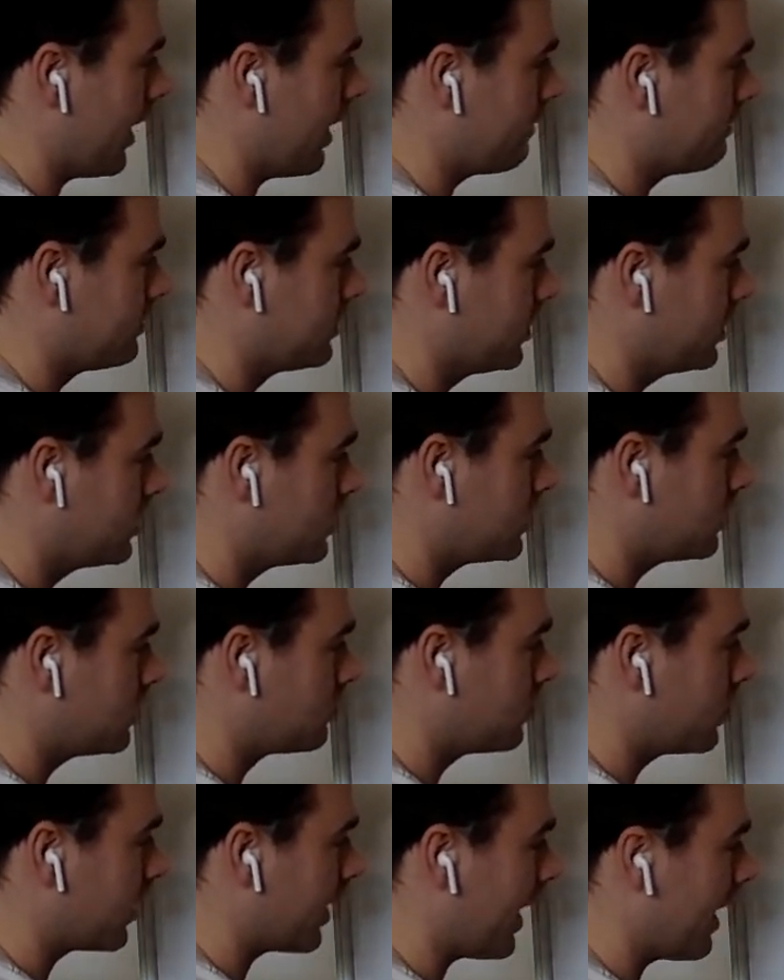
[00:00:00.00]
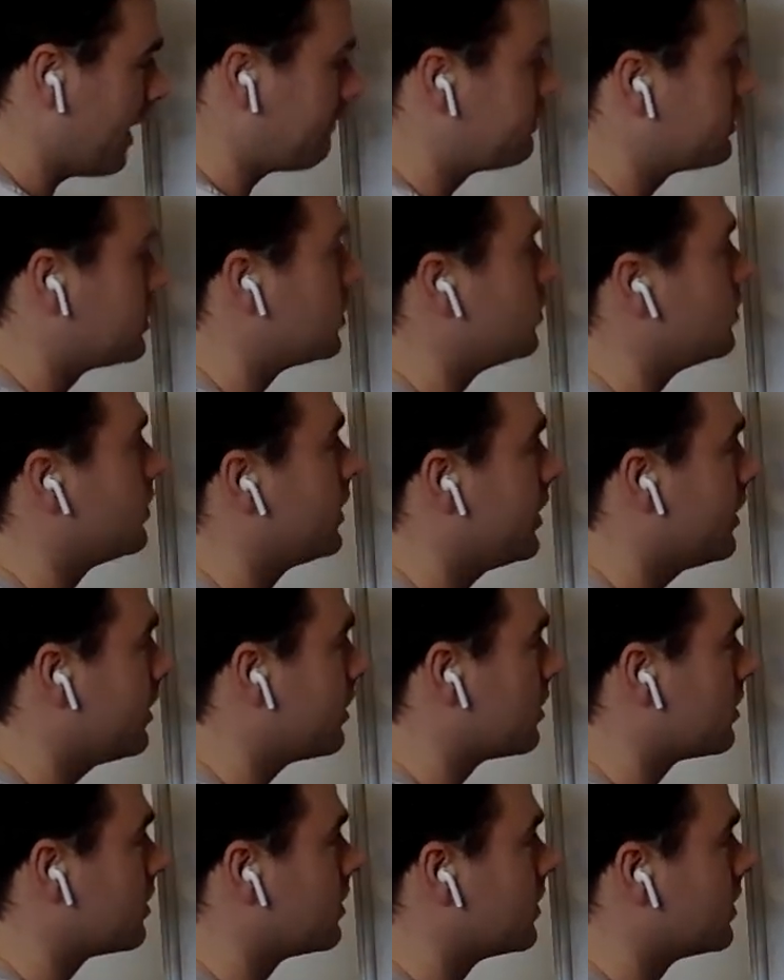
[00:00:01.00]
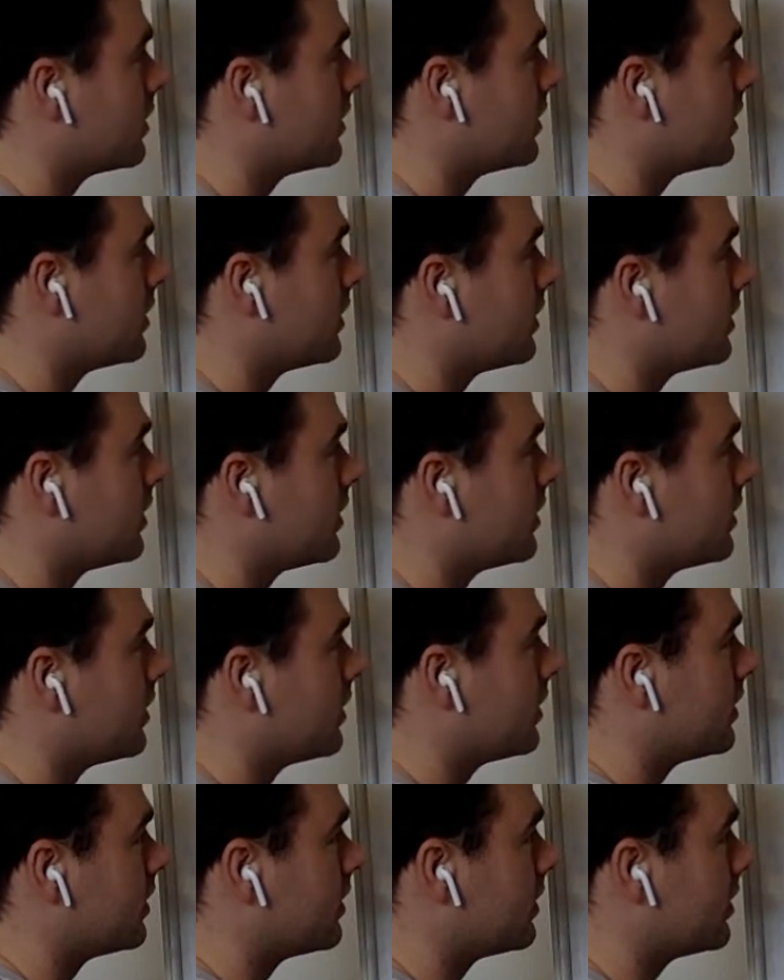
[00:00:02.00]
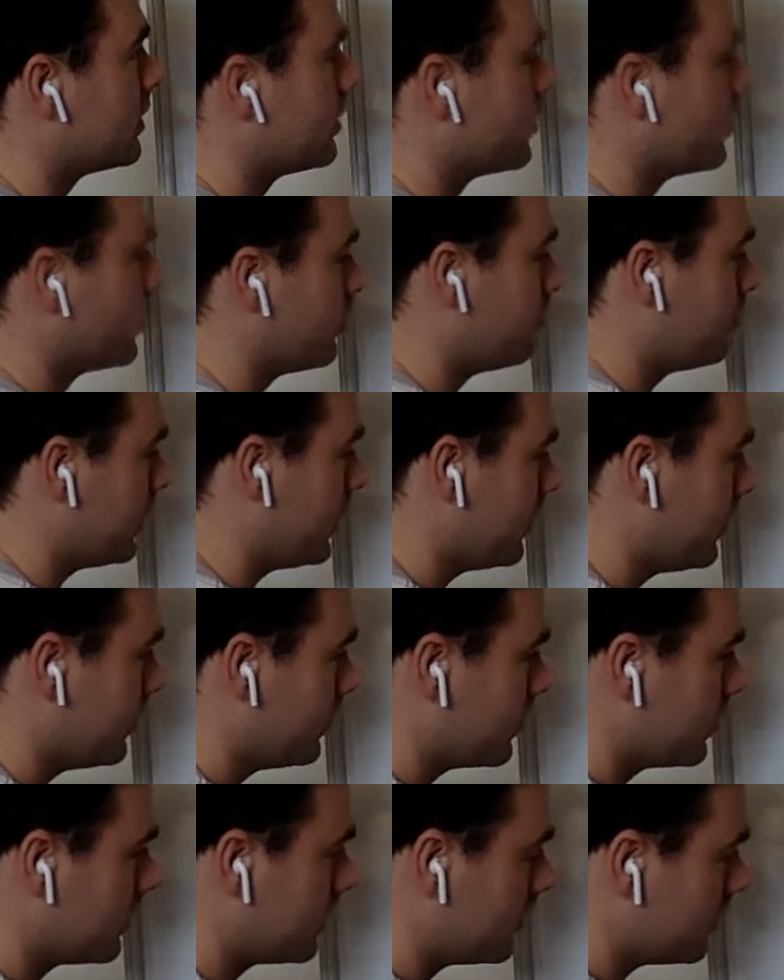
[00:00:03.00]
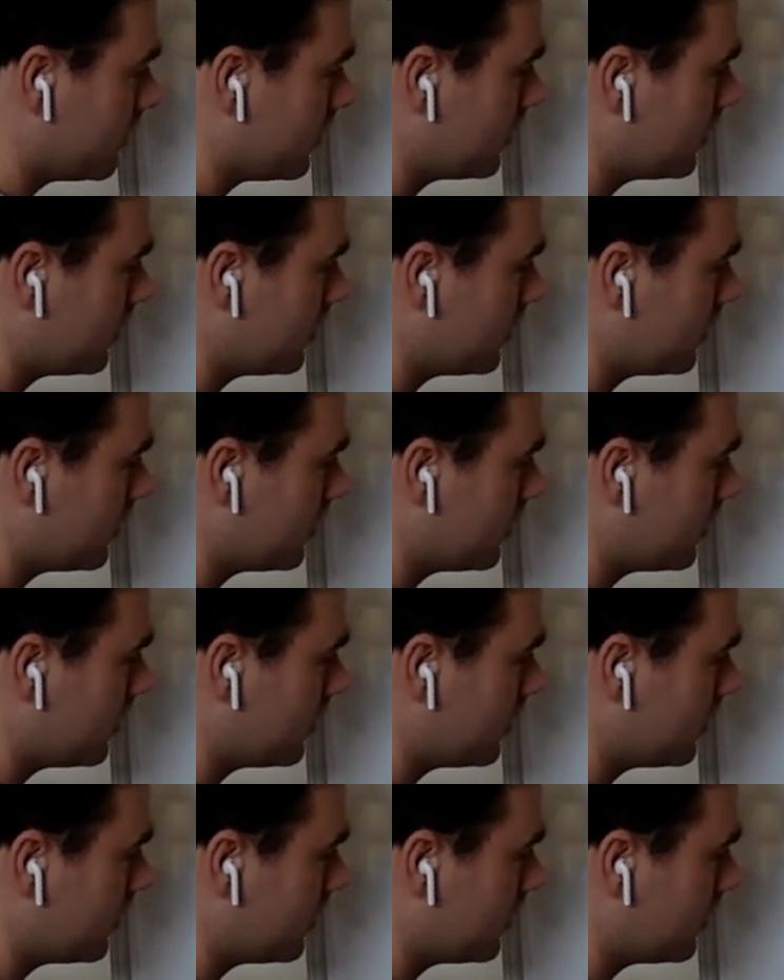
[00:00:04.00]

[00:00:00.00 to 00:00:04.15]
F2, but F2 here would be